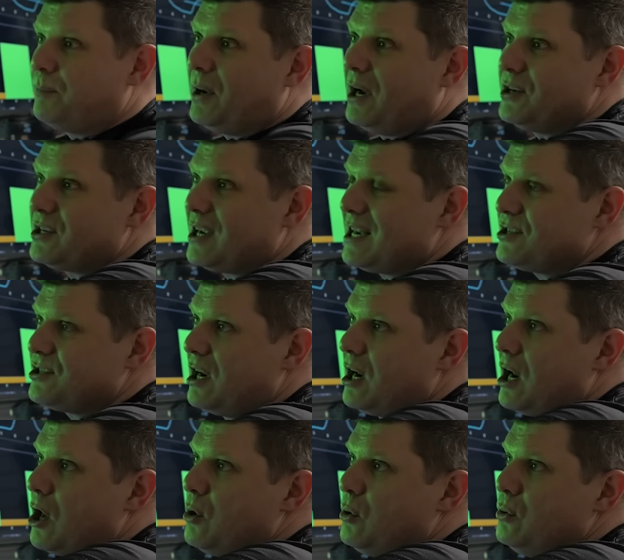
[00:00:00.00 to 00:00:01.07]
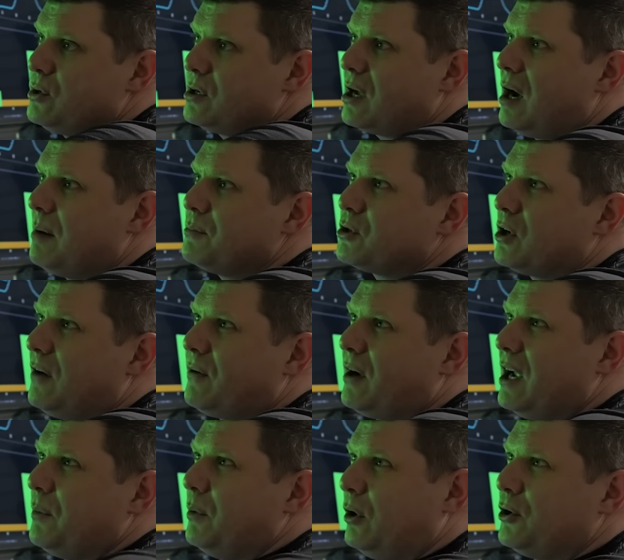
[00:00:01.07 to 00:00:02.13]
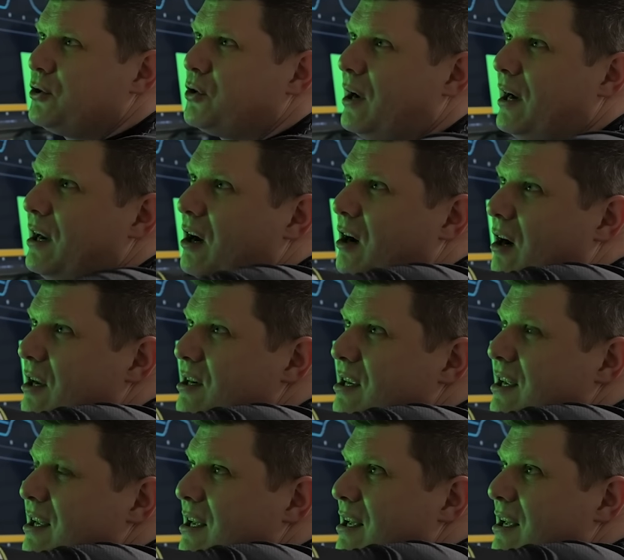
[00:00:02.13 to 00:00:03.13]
But as the load comes off, i.e. we're not trying hard,